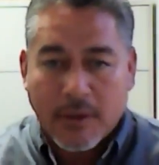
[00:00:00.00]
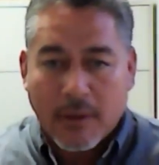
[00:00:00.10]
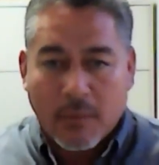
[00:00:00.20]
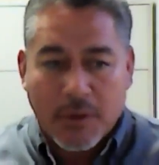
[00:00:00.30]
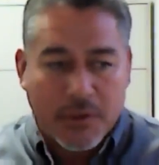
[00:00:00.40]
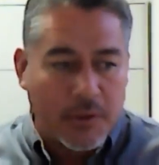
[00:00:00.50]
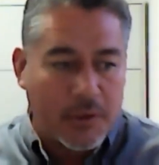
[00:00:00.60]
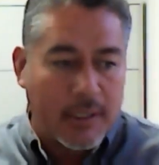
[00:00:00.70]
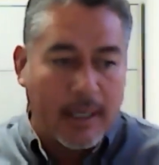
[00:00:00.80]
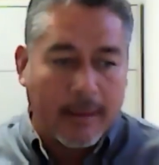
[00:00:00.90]
We
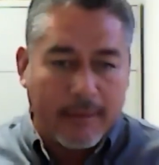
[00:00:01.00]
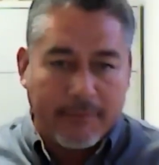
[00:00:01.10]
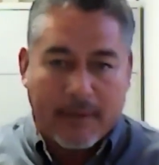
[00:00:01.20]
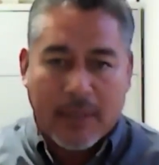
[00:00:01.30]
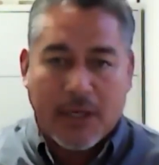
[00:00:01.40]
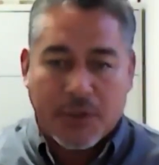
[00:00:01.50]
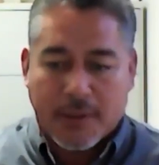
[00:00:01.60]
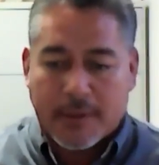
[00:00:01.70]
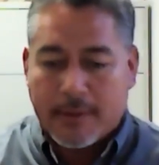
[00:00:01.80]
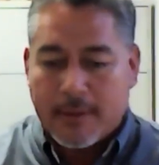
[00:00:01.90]
search like the
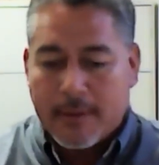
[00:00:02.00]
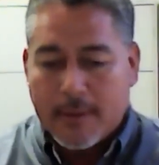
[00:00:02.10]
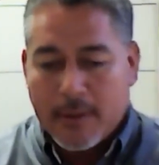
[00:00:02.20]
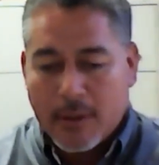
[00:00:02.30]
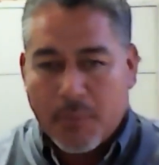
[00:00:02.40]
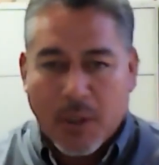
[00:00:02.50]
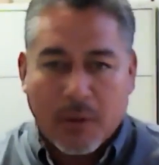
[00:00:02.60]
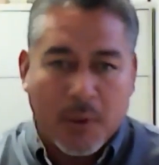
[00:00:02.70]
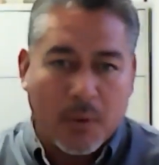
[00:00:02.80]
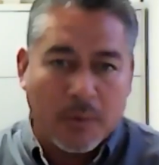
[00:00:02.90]
foundation, the
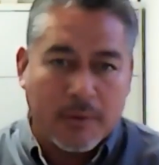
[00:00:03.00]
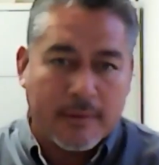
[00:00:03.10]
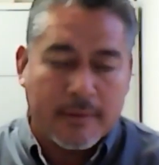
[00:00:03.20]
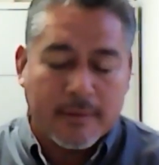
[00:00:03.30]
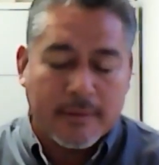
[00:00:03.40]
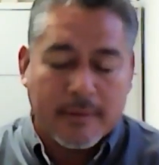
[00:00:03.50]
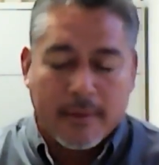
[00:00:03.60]
pier posts.